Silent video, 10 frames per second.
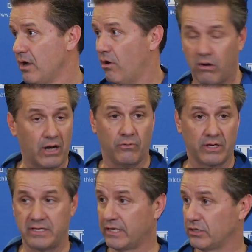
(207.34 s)
Or I don't
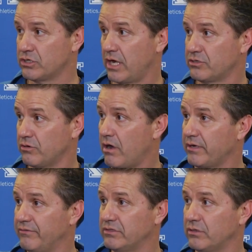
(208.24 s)
want to take the shot, so I'll
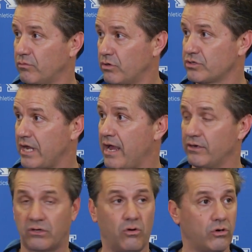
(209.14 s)
give it to the worst guy
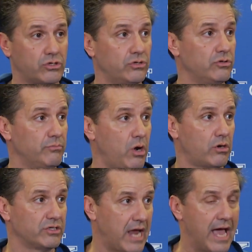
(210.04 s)
on the court shooting the ball
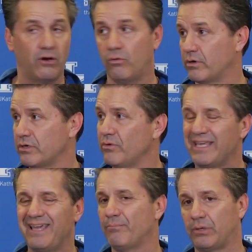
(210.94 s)
because I don't want it. We
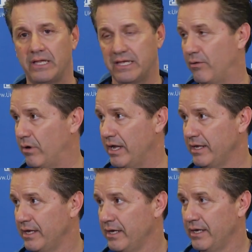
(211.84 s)
can't play that way.
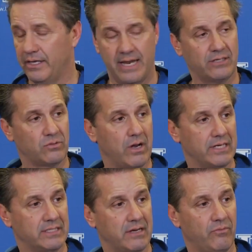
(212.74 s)
And that's why I
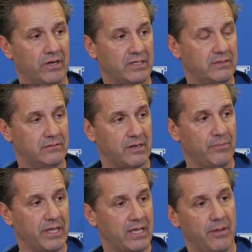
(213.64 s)
said when
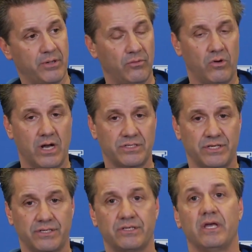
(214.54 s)
somebody came in and watched
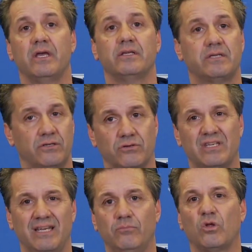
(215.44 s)
this, said your
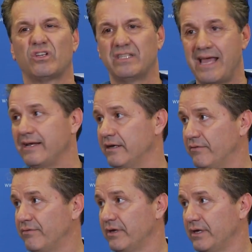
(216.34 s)
team looks tentative.